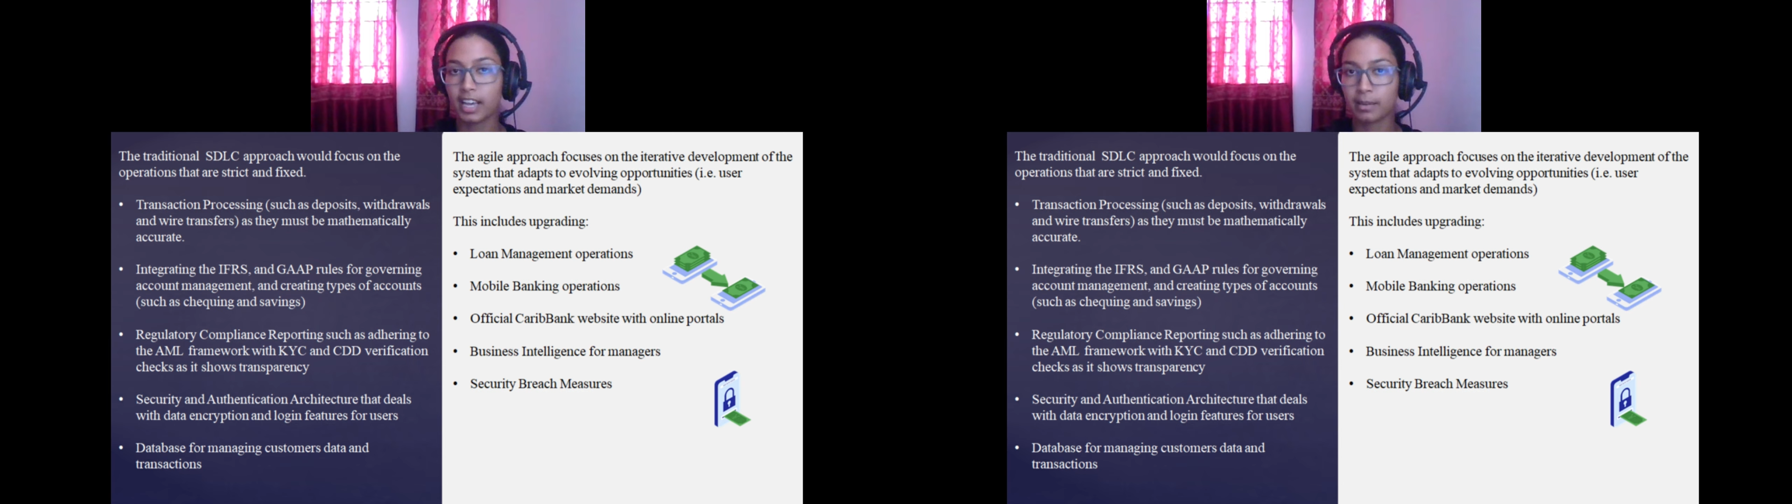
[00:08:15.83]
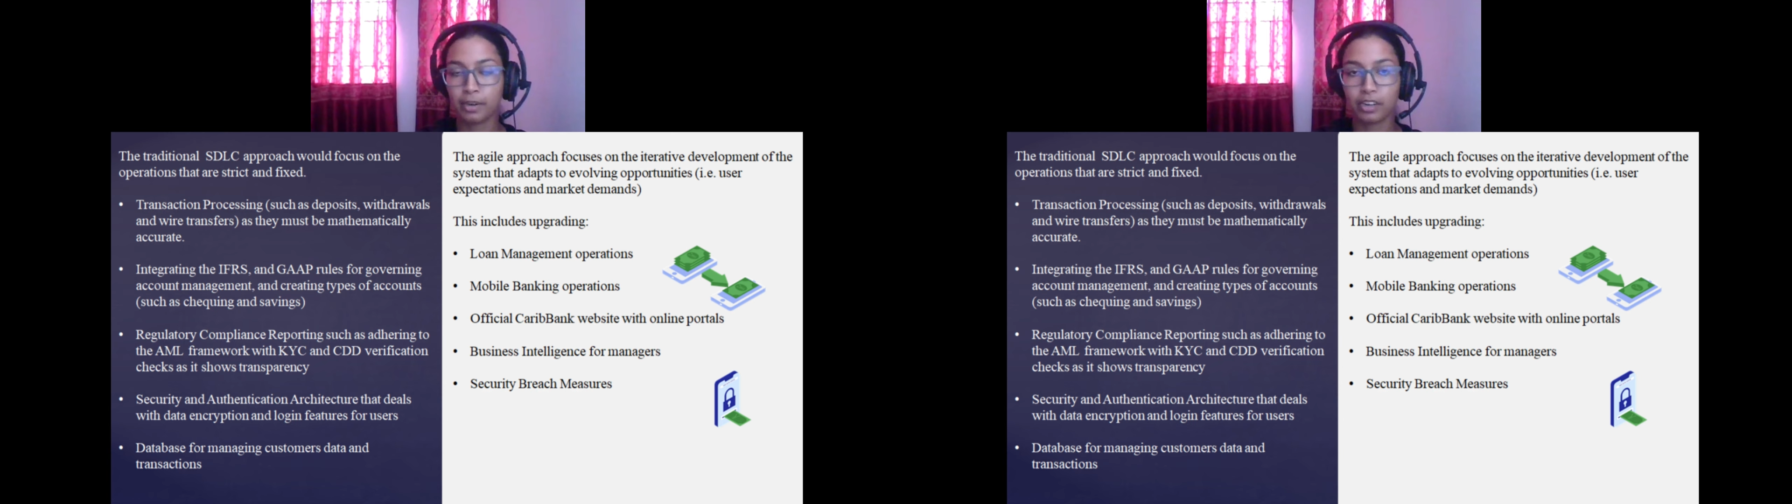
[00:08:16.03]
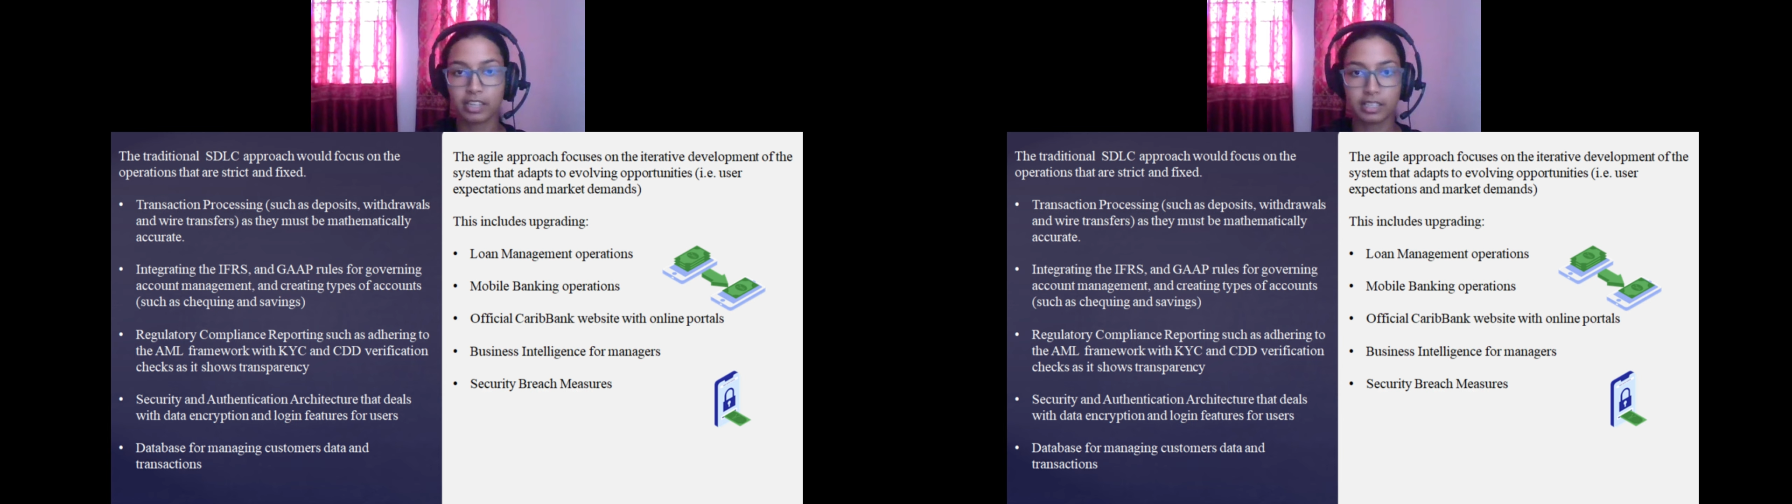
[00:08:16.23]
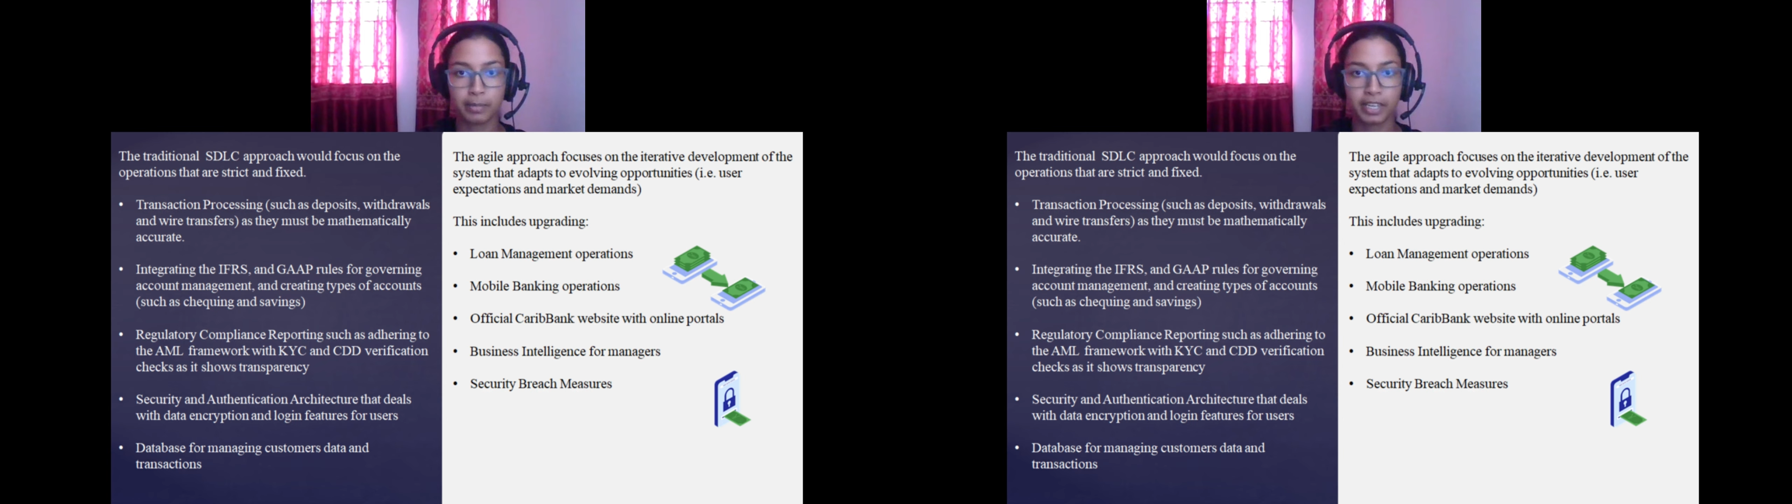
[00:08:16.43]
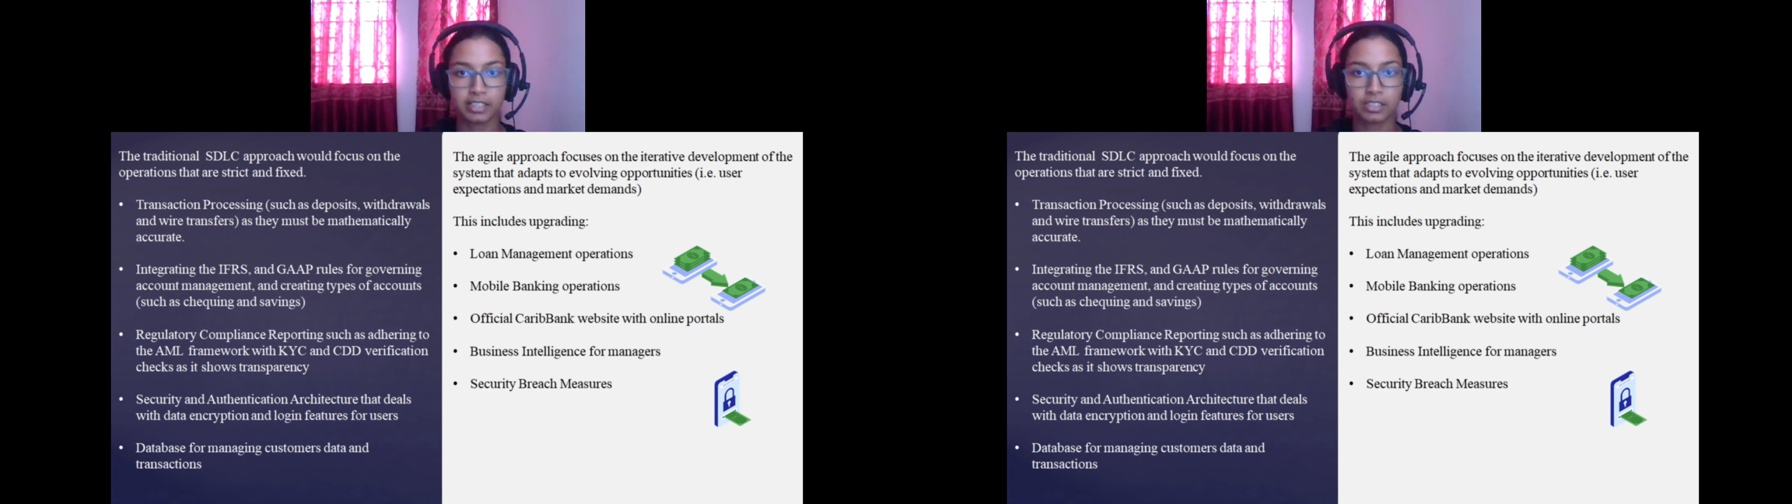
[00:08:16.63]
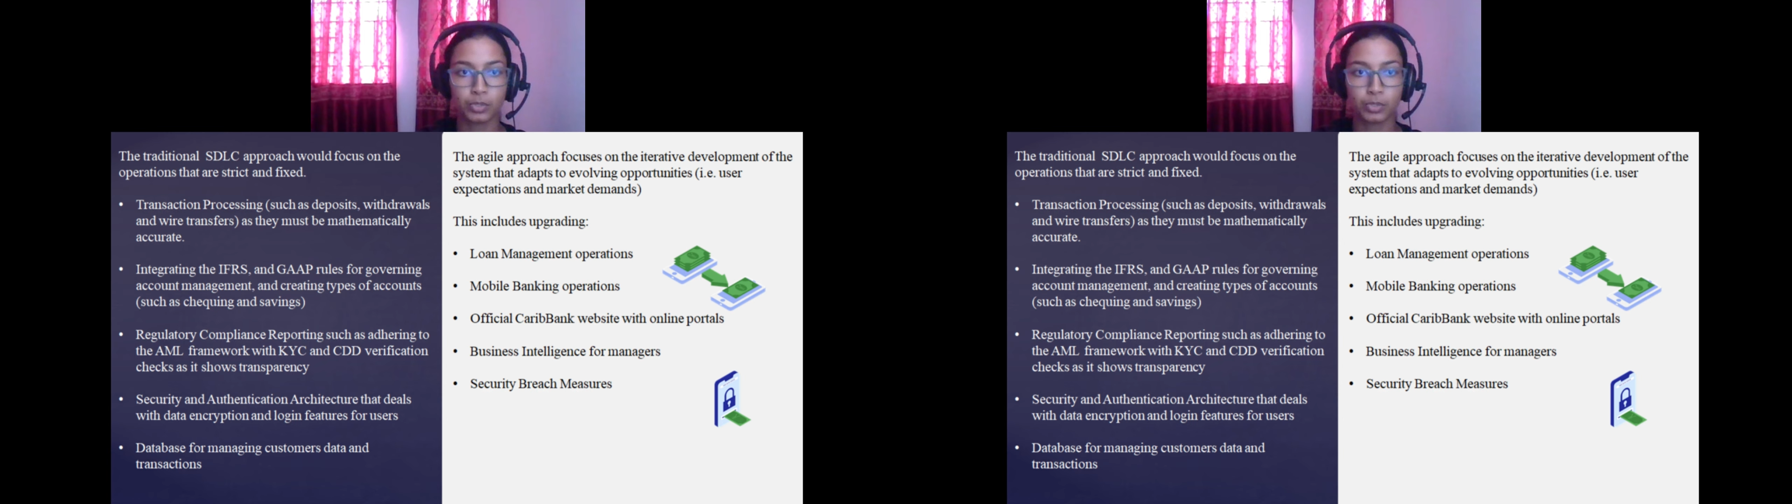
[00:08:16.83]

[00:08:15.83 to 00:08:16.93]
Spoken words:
and market demands,